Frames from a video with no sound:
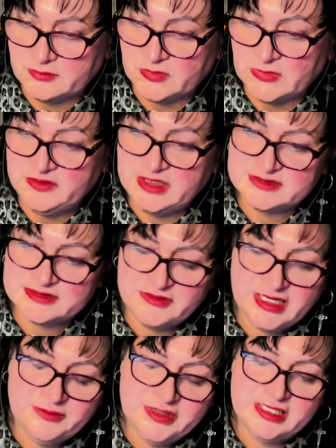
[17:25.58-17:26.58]
That's
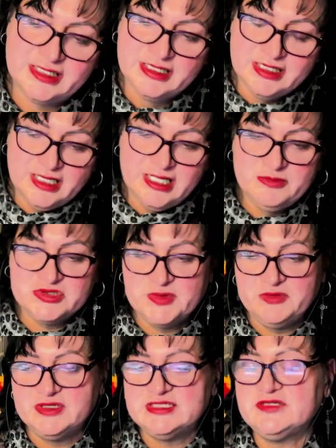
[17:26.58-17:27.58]
great. I mean, it must
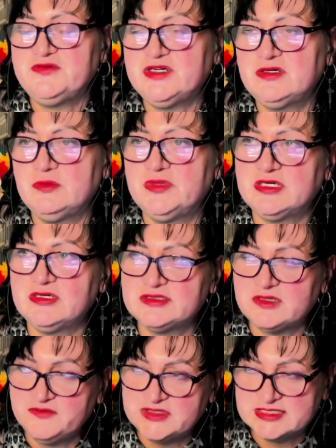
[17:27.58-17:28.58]
be really difficult, because
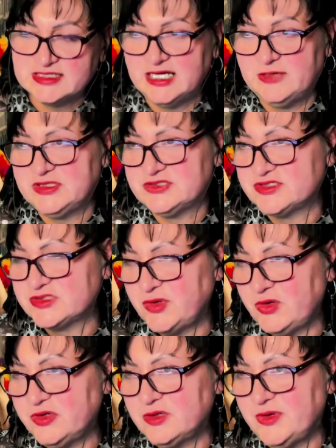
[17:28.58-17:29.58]
obviously, like we just
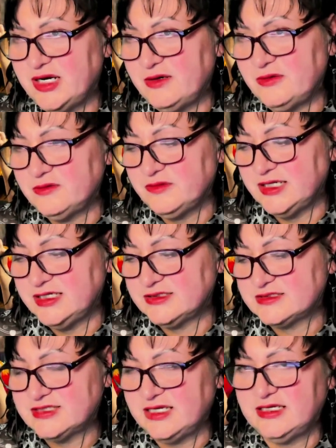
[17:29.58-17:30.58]
spoke about, like
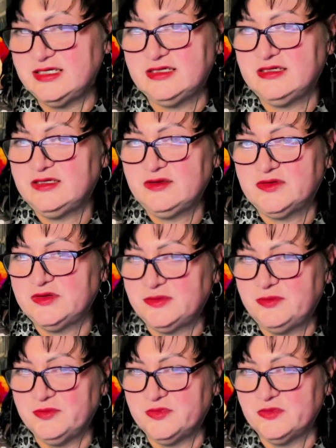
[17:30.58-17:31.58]
say,
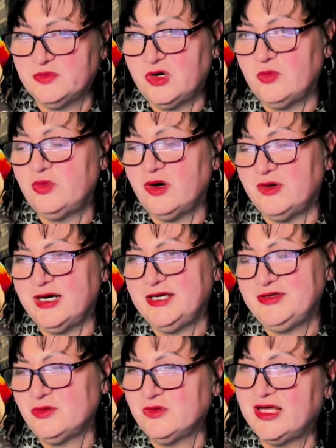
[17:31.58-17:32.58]
what I
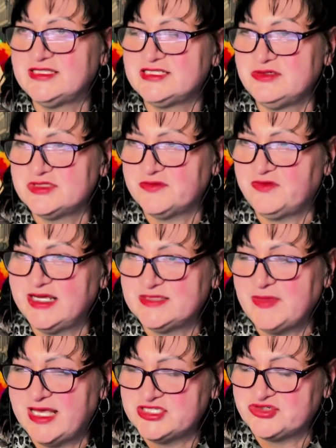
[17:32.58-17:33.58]
don't like to use the phrase
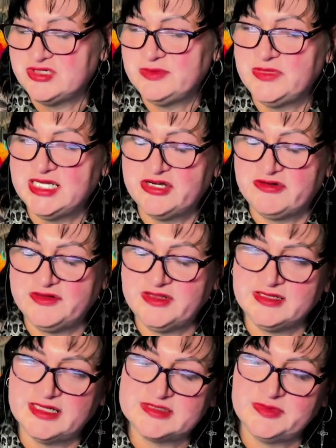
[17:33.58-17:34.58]
mainstream media. I think
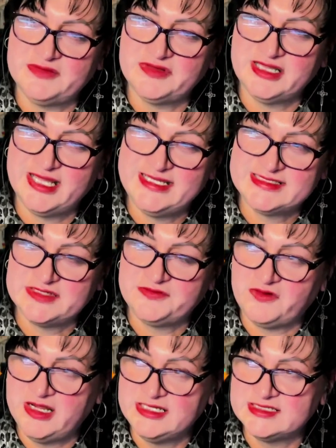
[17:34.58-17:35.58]
that's a bit of a lazy
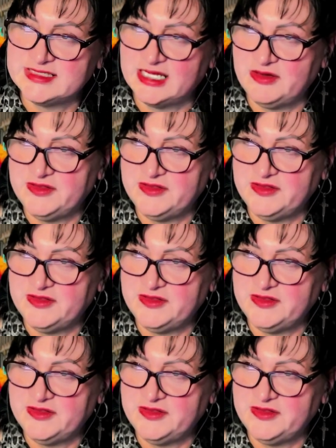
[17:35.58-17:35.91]
phrase now.